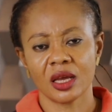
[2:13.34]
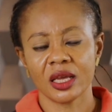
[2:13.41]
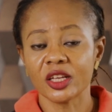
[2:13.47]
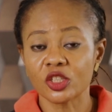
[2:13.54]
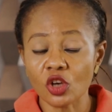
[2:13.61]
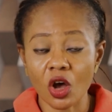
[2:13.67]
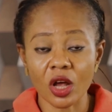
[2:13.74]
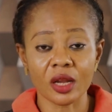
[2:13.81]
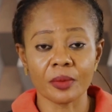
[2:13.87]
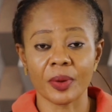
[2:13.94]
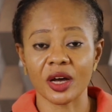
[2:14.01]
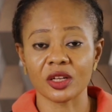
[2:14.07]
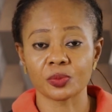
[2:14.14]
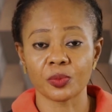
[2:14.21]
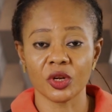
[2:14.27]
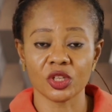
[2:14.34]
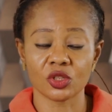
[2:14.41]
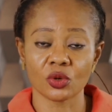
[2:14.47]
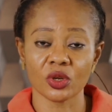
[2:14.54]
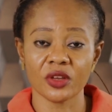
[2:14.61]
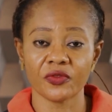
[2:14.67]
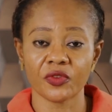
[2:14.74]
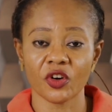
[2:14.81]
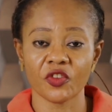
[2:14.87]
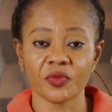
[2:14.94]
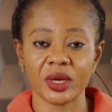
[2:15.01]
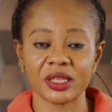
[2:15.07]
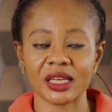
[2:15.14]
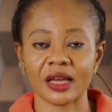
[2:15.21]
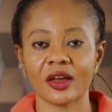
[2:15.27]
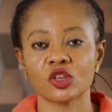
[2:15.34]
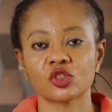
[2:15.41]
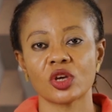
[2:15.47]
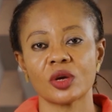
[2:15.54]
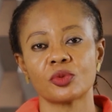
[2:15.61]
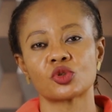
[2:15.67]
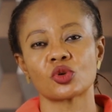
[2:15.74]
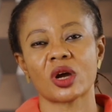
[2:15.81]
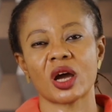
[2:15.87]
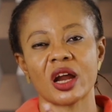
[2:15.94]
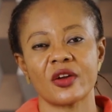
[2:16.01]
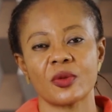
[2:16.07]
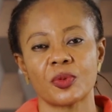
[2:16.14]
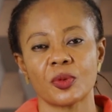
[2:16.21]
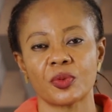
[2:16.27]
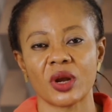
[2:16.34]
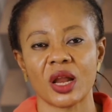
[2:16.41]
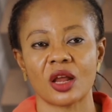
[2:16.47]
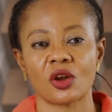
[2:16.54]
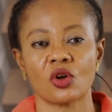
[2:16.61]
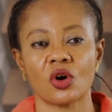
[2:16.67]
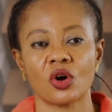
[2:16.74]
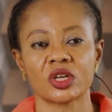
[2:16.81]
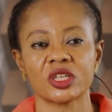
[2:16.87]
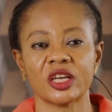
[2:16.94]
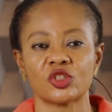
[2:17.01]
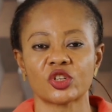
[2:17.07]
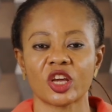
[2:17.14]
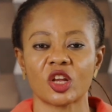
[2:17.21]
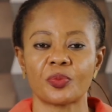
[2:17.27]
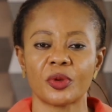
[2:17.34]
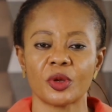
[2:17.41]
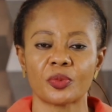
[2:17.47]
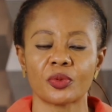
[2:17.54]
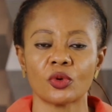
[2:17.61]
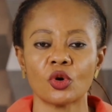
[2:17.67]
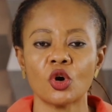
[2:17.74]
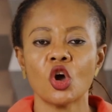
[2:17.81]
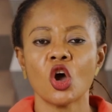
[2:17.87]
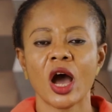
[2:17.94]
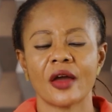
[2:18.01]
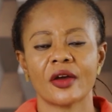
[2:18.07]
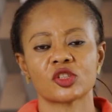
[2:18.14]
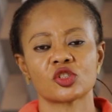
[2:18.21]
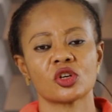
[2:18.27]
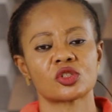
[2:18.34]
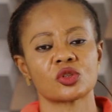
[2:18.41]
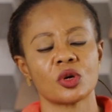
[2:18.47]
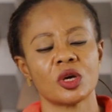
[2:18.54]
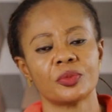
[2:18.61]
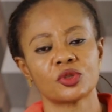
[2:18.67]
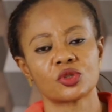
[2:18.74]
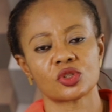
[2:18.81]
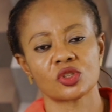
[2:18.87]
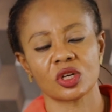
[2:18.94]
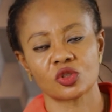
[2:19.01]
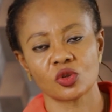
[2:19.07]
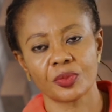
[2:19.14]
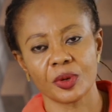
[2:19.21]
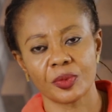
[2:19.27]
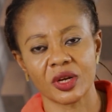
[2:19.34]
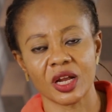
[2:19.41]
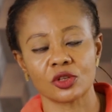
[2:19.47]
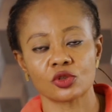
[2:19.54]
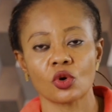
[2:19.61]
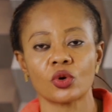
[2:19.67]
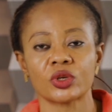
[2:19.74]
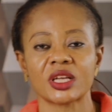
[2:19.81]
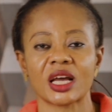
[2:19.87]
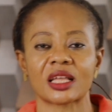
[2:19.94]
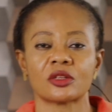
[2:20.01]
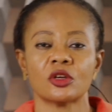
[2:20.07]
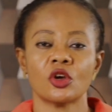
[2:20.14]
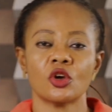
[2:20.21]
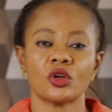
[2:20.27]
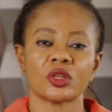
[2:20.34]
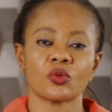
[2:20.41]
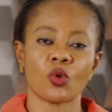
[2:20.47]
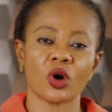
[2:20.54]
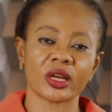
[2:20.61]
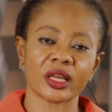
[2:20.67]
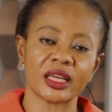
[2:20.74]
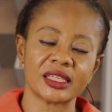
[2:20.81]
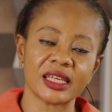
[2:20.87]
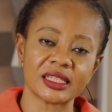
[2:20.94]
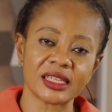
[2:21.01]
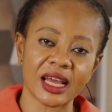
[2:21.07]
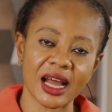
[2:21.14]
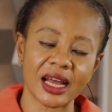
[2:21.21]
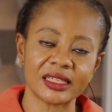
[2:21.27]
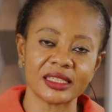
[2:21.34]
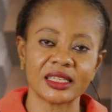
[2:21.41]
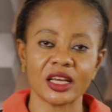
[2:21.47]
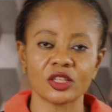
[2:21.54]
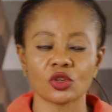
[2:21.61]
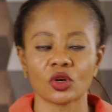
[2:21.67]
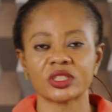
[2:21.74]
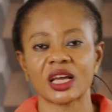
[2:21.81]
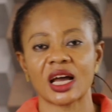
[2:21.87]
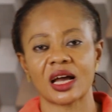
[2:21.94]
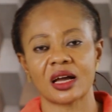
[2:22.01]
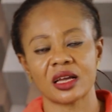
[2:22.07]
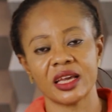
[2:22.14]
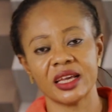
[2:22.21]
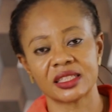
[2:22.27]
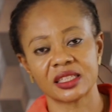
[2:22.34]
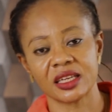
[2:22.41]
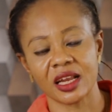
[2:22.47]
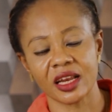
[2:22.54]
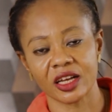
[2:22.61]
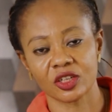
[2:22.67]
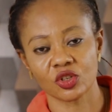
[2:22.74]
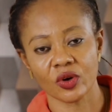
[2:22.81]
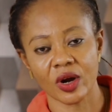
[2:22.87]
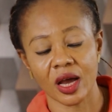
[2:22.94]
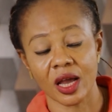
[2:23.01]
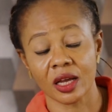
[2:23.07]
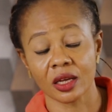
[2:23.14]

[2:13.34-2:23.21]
It's all about political involvement. And you're also able to carry people along, educate people, and you're also able to talk to people that, oh, there's a candidate, or there are 18 electoral